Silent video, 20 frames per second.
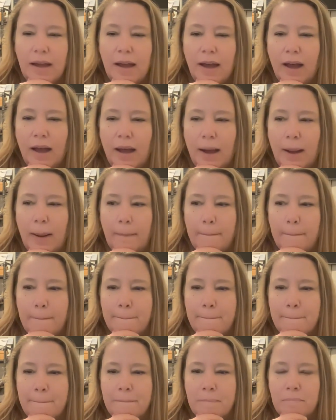
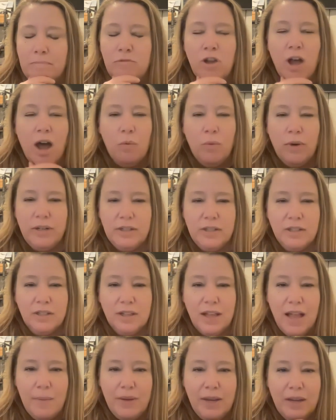not winded,
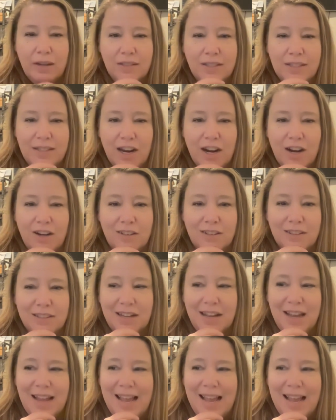climbing stairs.